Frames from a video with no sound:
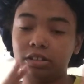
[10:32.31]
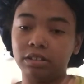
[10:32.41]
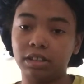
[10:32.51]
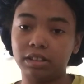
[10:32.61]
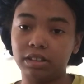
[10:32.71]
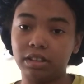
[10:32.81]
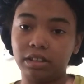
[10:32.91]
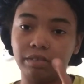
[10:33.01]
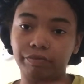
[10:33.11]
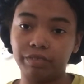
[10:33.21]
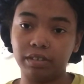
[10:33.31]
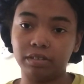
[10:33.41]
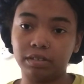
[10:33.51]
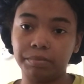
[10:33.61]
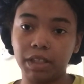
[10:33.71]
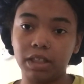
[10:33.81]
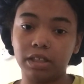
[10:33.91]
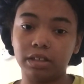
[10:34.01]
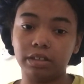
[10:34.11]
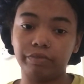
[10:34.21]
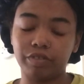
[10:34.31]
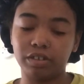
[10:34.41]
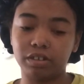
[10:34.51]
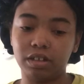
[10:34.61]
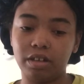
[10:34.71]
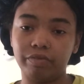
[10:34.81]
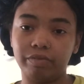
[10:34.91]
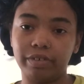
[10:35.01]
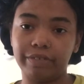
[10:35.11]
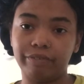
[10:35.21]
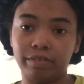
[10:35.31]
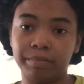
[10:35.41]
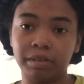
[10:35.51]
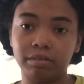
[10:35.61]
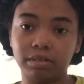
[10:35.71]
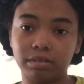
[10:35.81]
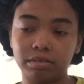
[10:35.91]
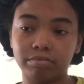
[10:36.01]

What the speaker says: You're not sticking no fingers to me, first off and foremost.